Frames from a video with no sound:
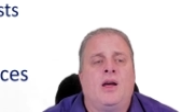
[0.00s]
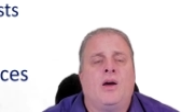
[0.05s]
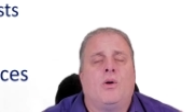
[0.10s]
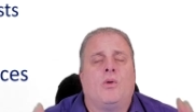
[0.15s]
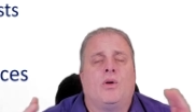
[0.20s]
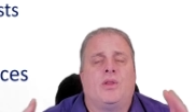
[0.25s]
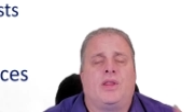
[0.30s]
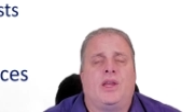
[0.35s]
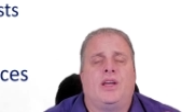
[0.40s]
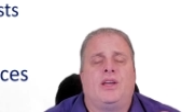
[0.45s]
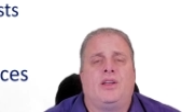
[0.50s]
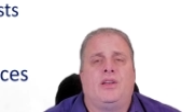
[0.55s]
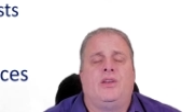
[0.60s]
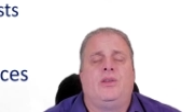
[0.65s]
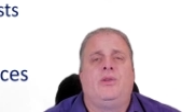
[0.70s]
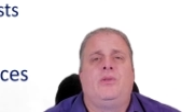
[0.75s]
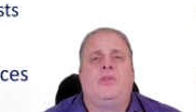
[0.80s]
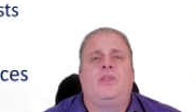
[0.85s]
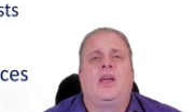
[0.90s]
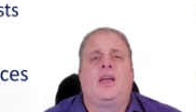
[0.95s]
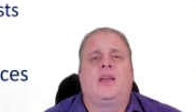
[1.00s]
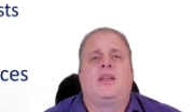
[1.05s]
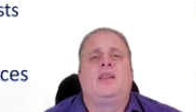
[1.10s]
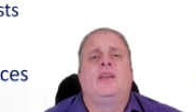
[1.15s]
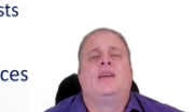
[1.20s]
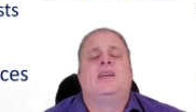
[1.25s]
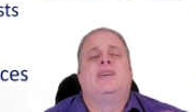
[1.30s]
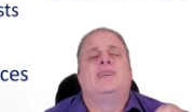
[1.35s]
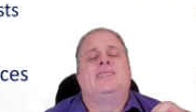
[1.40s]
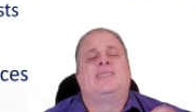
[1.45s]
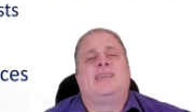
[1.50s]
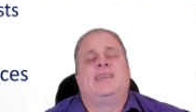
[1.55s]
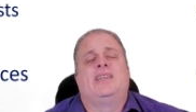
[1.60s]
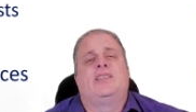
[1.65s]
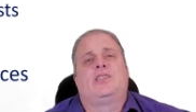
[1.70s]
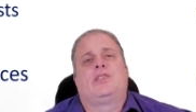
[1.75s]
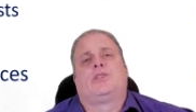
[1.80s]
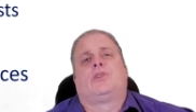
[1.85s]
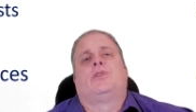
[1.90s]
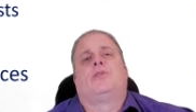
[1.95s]
What they could do then is
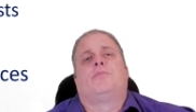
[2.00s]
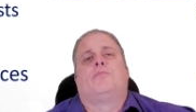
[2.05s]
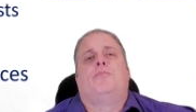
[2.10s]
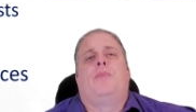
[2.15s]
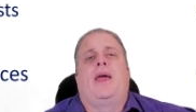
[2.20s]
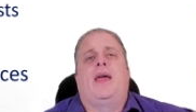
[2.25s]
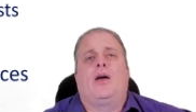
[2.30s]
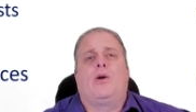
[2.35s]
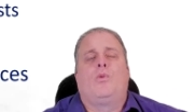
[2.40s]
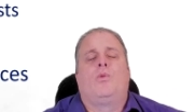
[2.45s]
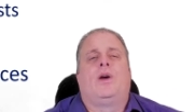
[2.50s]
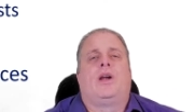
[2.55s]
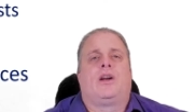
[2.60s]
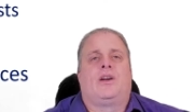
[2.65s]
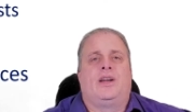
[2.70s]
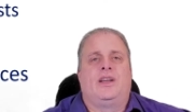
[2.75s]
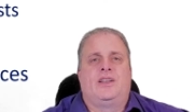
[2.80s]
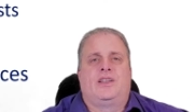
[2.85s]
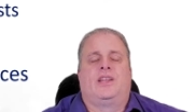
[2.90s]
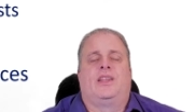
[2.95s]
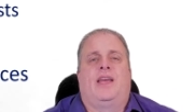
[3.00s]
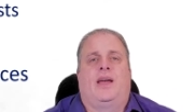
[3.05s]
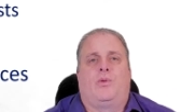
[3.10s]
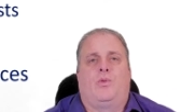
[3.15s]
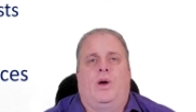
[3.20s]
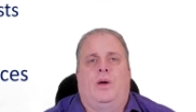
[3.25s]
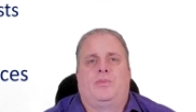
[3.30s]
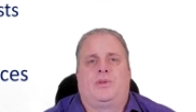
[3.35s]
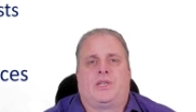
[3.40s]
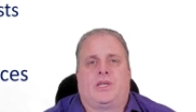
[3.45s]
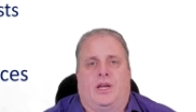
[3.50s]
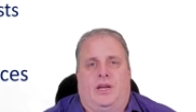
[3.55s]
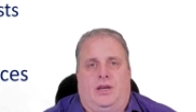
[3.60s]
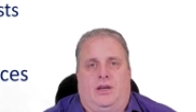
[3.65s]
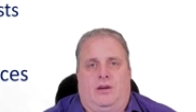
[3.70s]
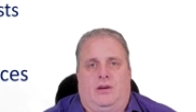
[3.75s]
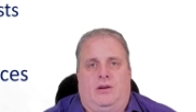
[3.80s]
insert malware into that website.